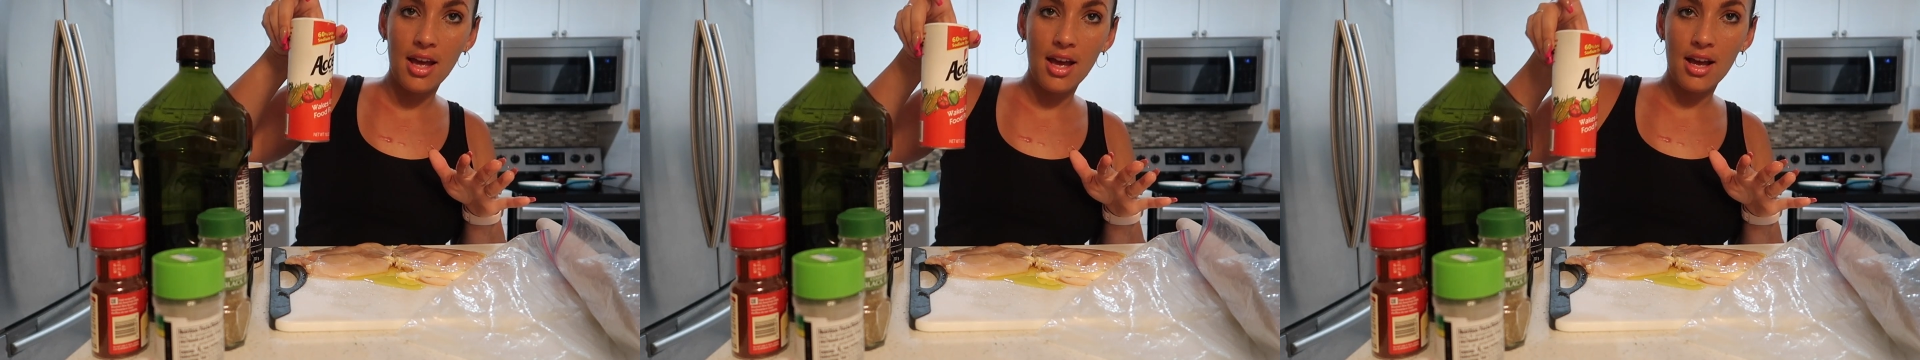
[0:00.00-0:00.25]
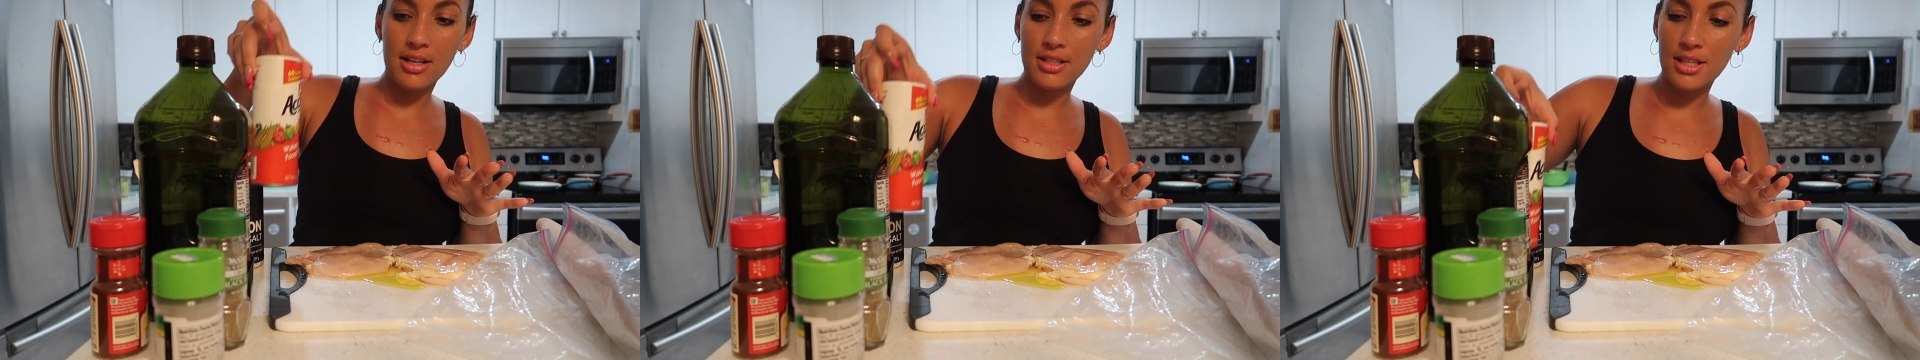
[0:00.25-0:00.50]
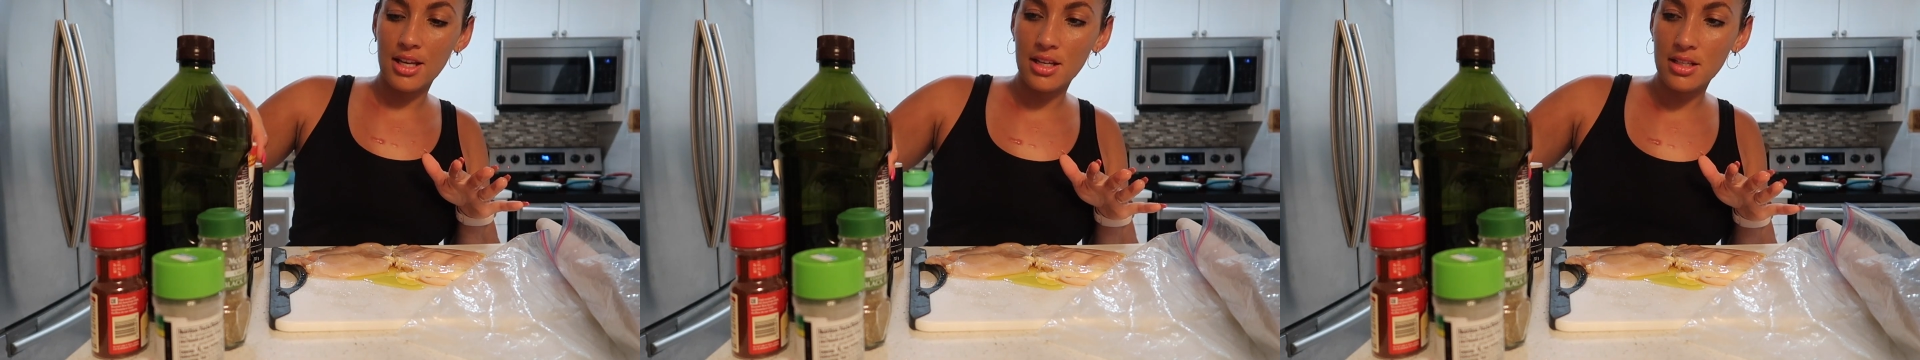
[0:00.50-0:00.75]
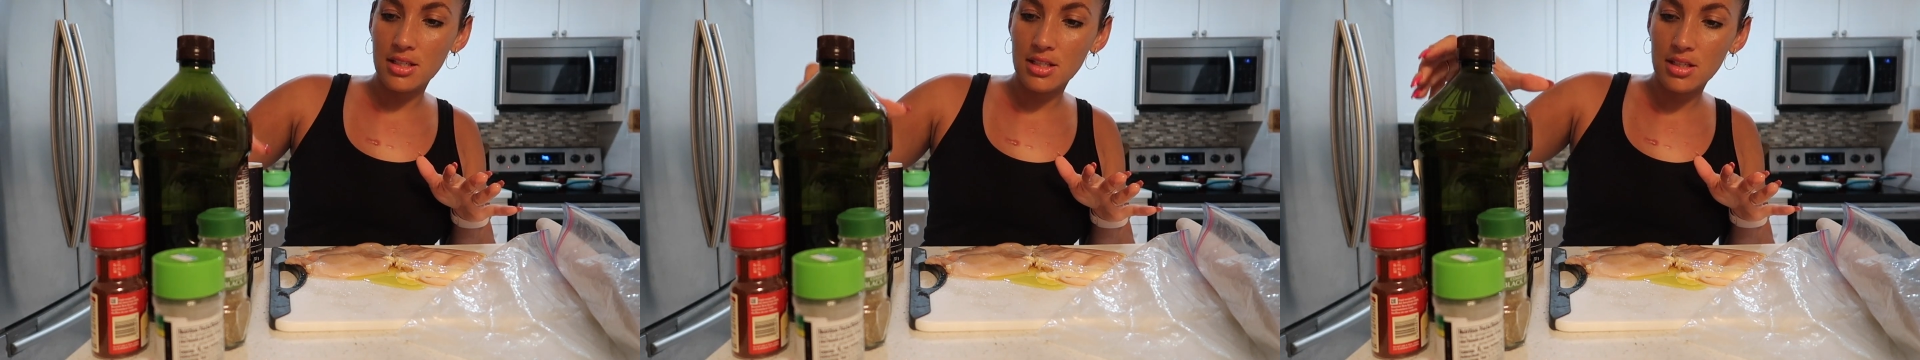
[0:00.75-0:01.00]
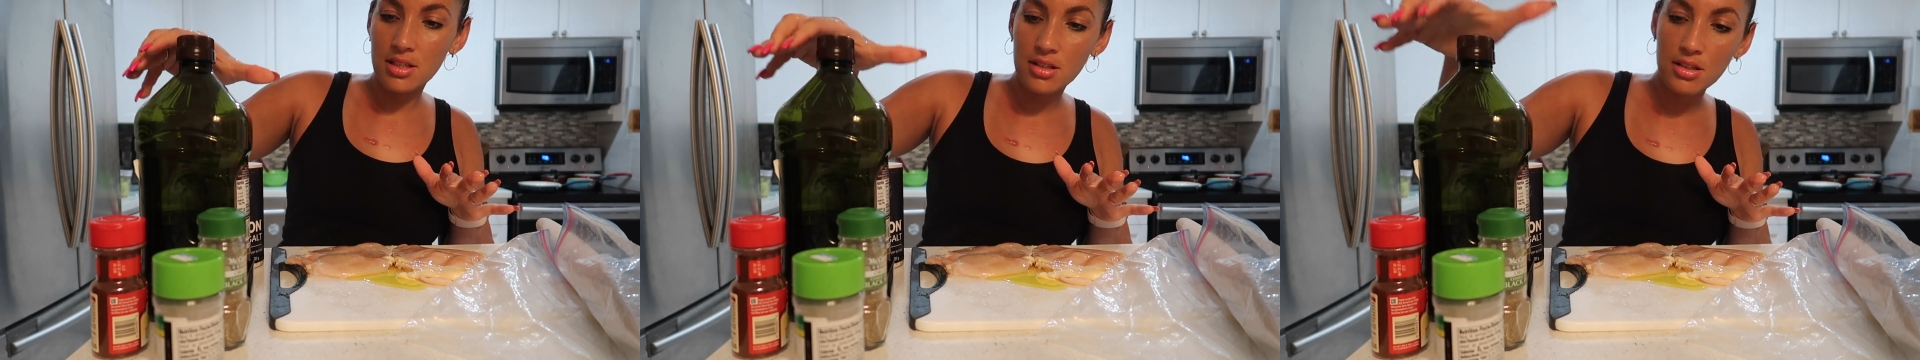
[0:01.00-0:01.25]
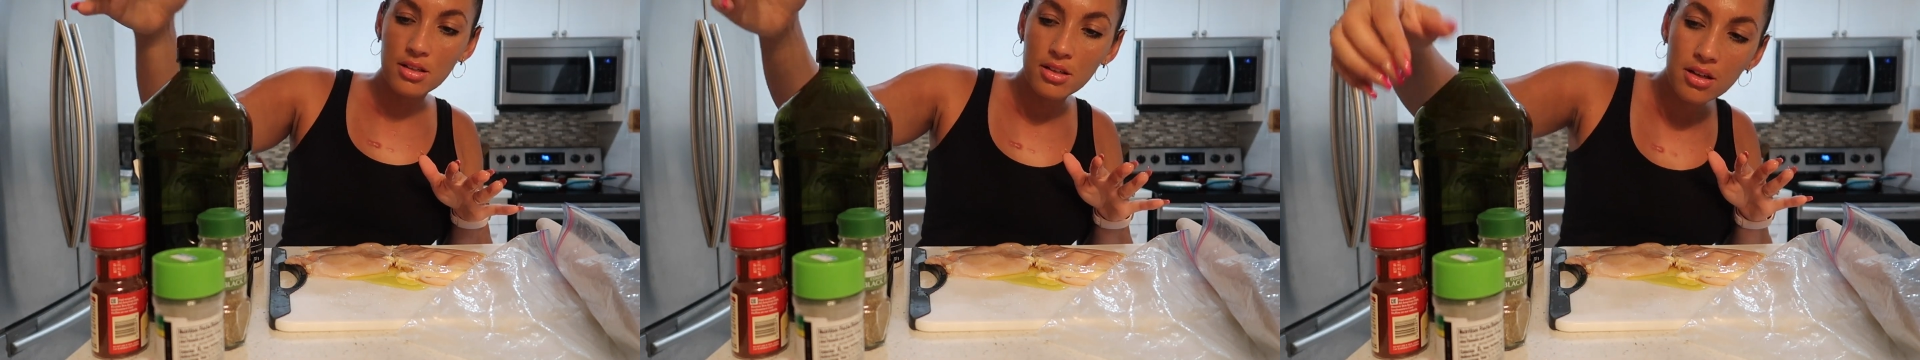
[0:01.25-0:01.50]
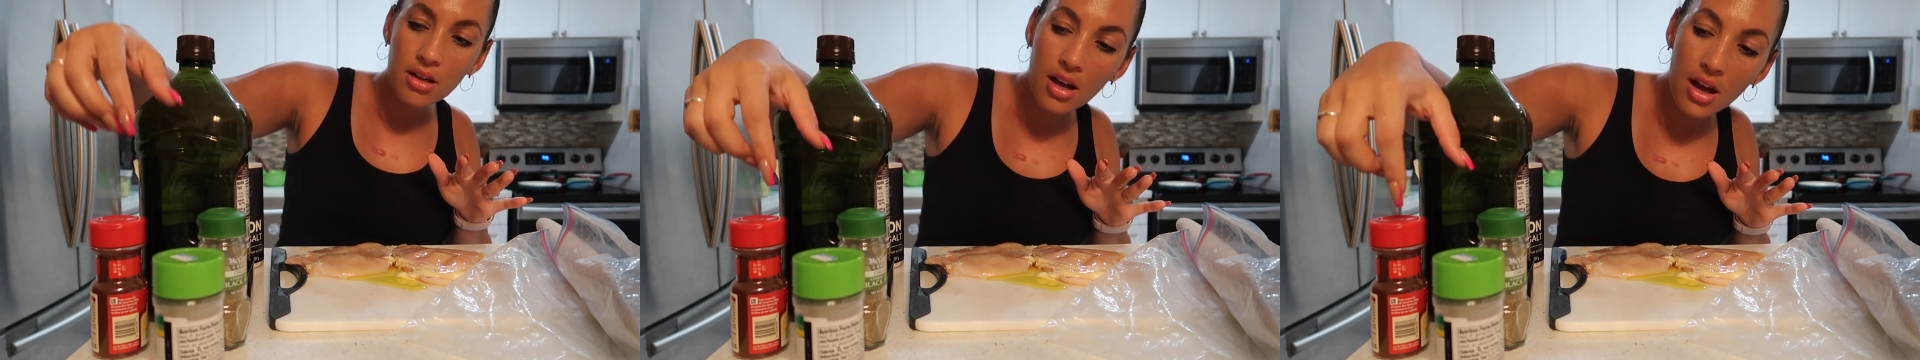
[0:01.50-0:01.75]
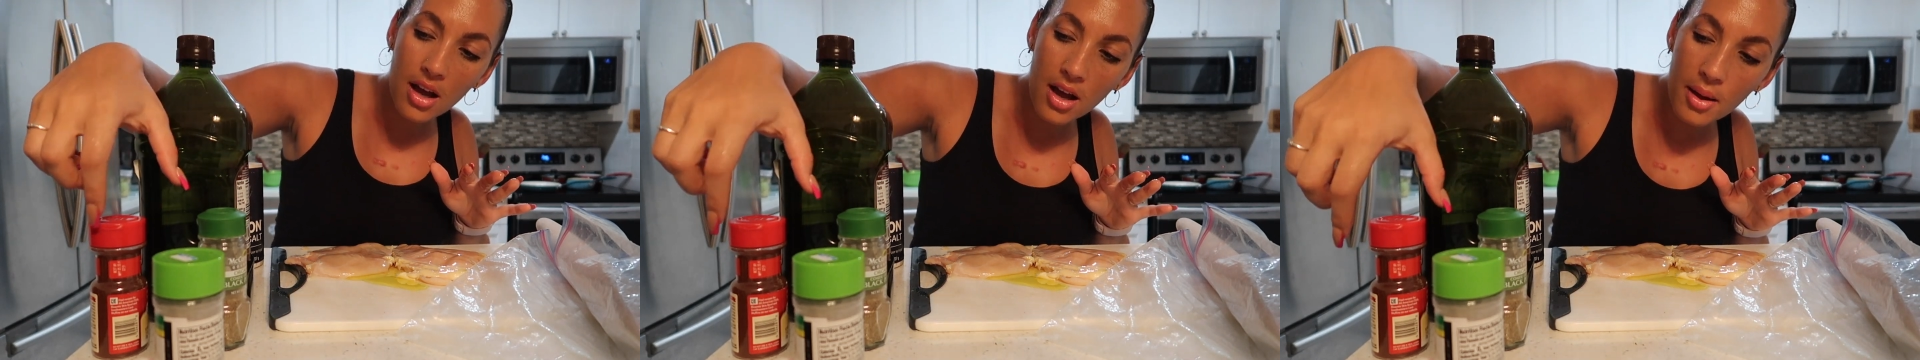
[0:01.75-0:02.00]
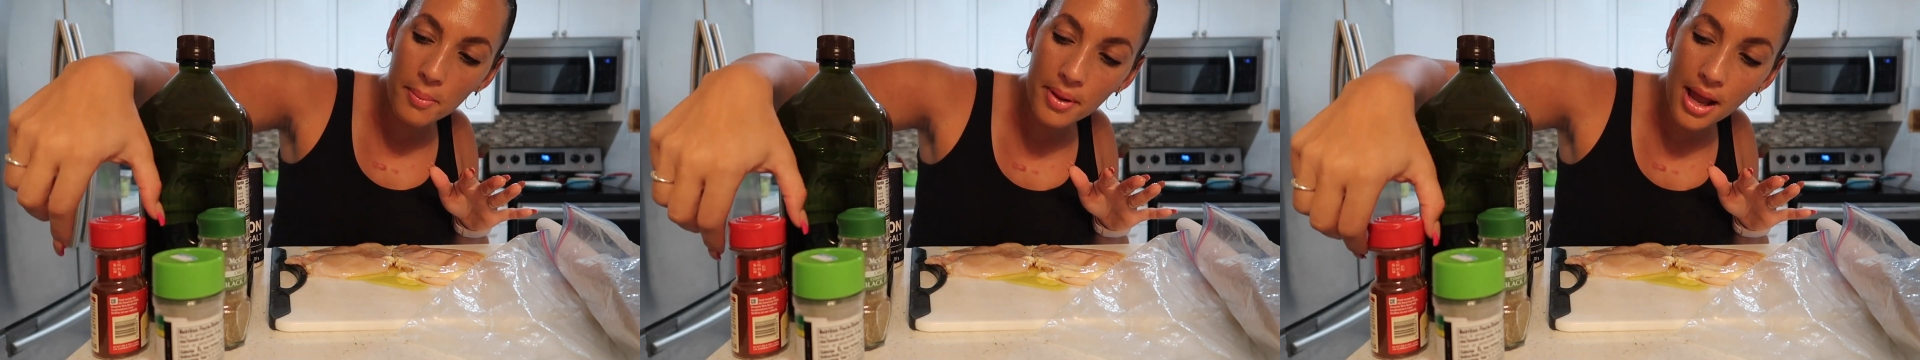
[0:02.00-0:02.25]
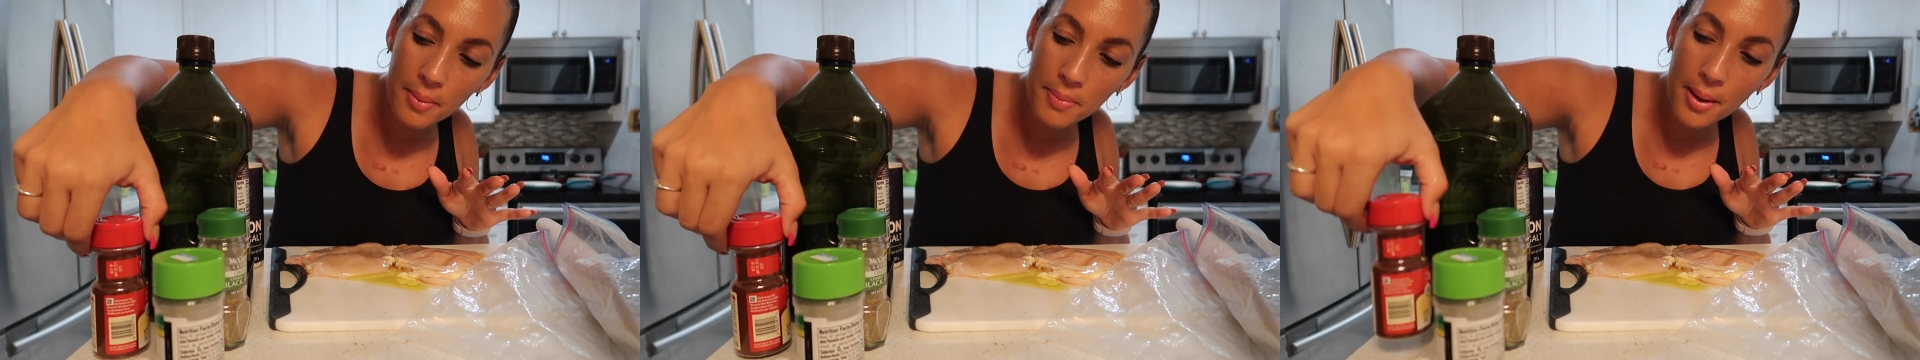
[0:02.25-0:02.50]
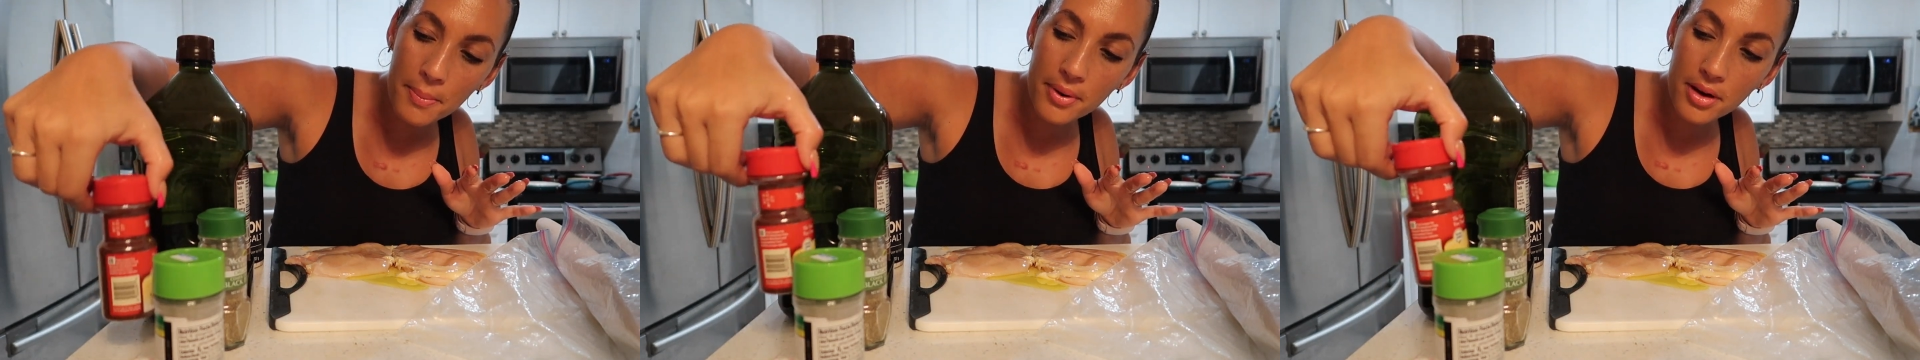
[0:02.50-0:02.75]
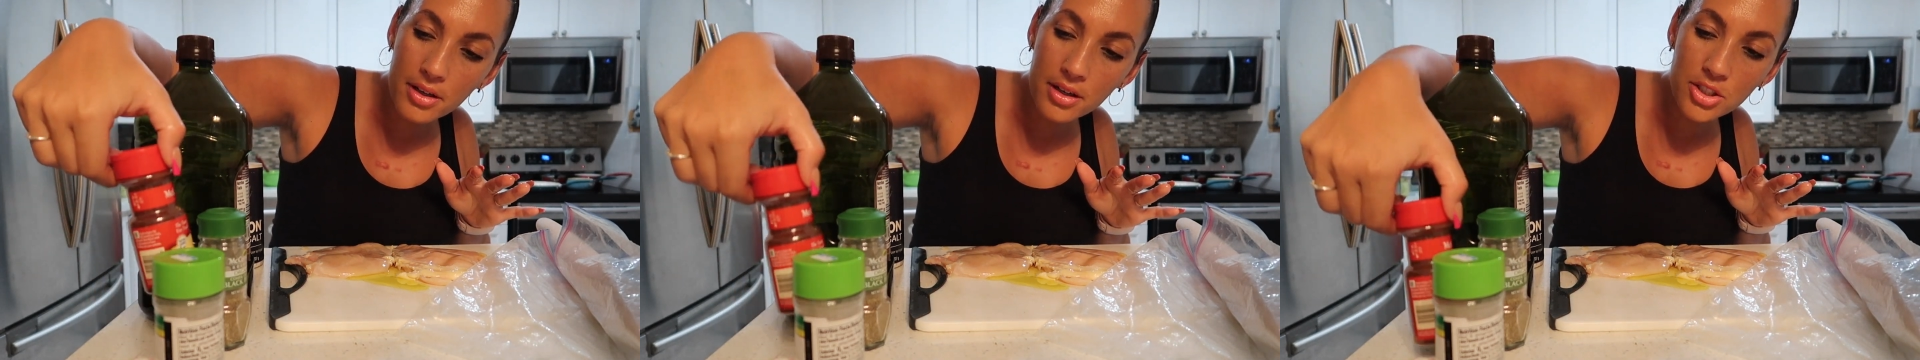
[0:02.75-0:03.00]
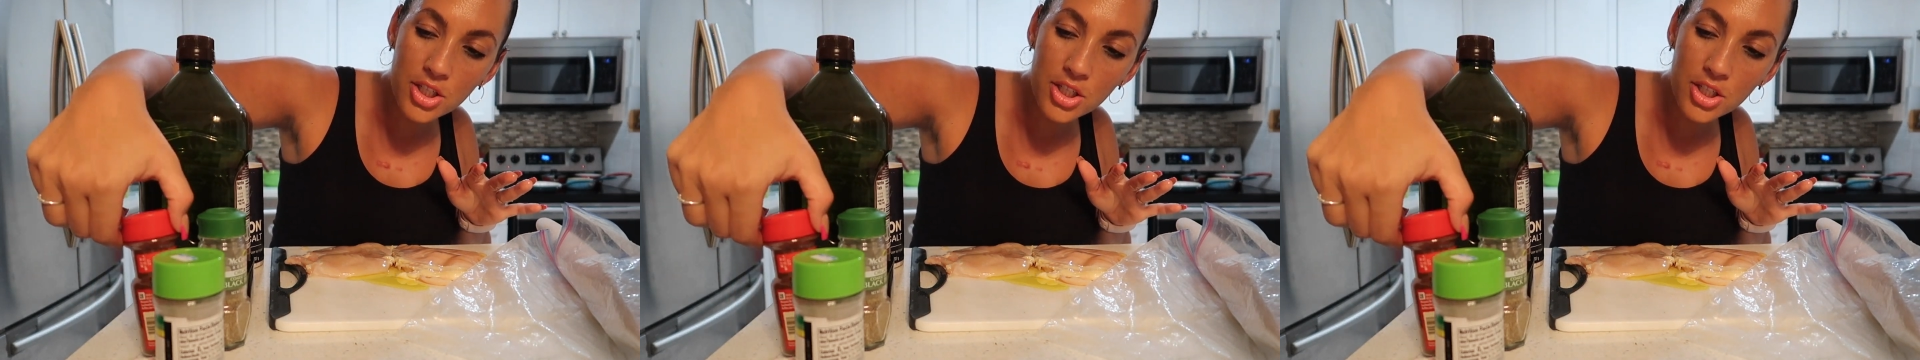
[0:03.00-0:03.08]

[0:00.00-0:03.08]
accent, black pepper,